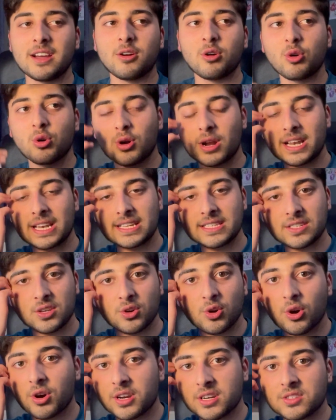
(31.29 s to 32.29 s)
or at least you're
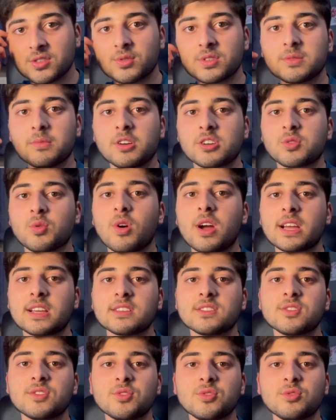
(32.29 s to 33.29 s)
not going to do as much work
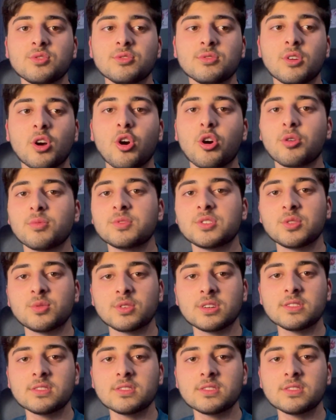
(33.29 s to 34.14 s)
as you hoped you would.